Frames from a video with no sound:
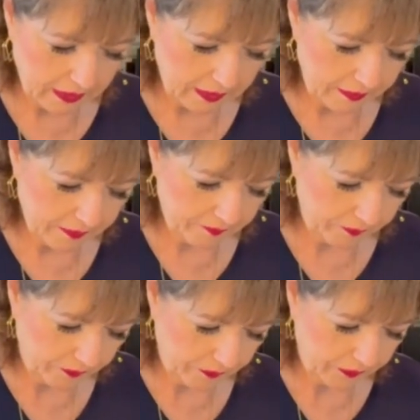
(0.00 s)

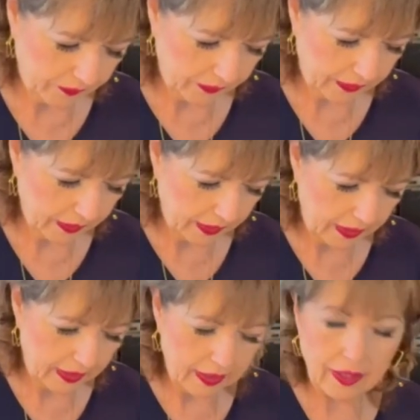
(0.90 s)

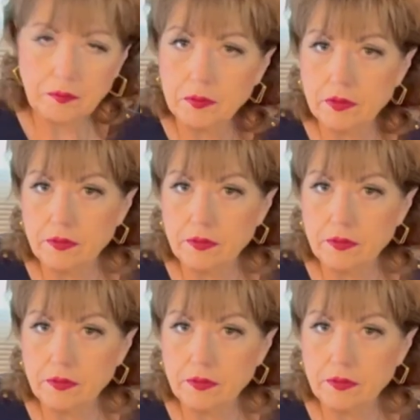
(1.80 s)
I'm going